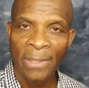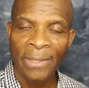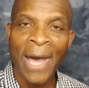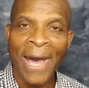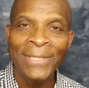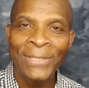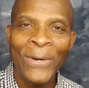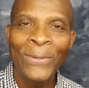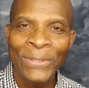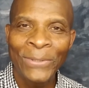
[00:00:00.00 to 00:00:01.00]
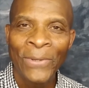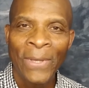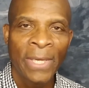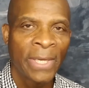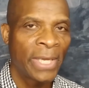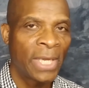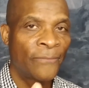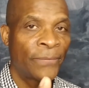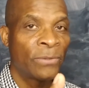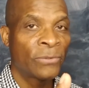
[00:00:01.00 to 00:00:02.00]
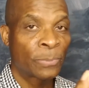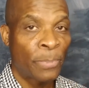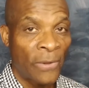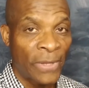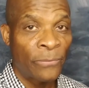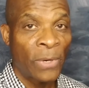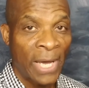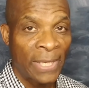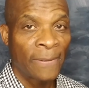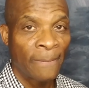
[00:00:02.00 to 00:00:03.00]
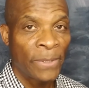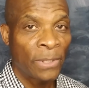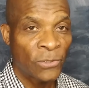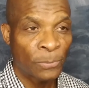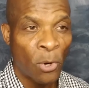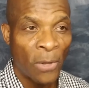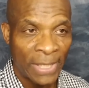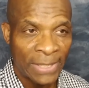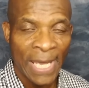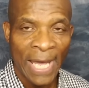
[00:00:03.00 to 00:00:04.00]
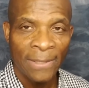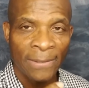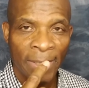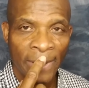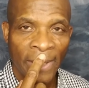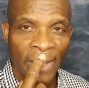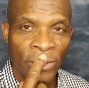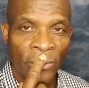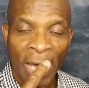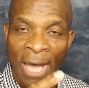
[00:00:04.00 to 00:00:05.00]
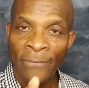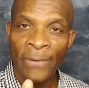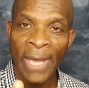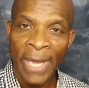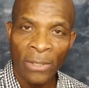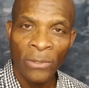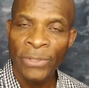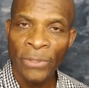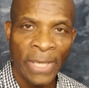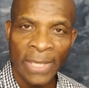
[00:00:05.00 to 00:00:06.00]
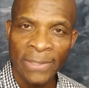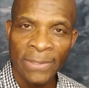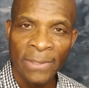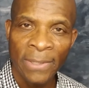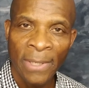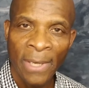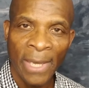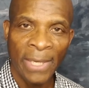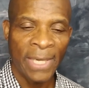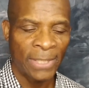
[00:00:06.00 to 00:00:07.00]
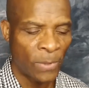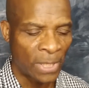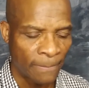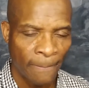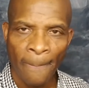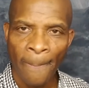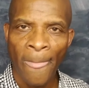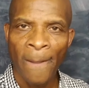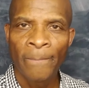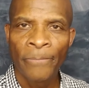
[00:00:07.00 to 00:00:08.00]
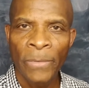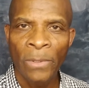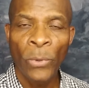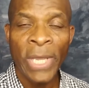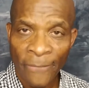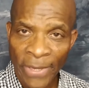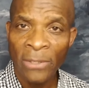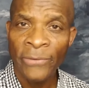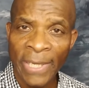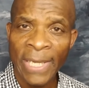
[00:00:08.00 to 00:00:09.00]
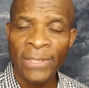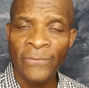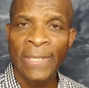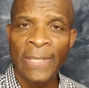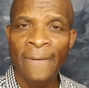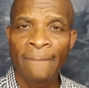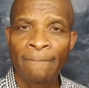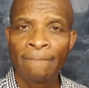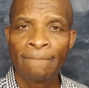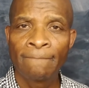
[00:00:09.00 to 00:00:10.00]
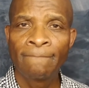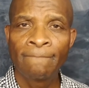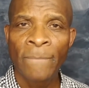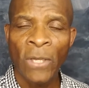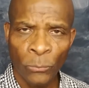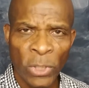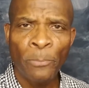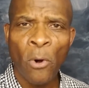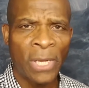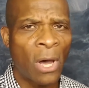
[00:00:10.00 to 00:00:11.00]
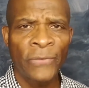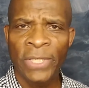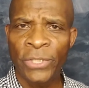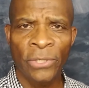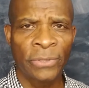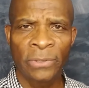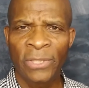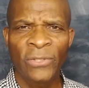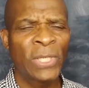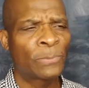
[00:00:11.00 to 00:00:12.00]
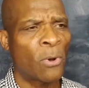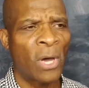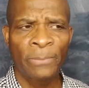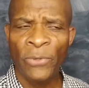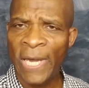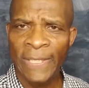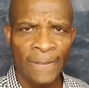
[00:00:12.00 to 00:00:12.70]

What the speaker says: God told you if you spare that rod, you're going to spoil that child and you're going to have hell on your hands. And guess what? We have hell on our hands right now. Because we spoiled all these children. We spoiled them rotten.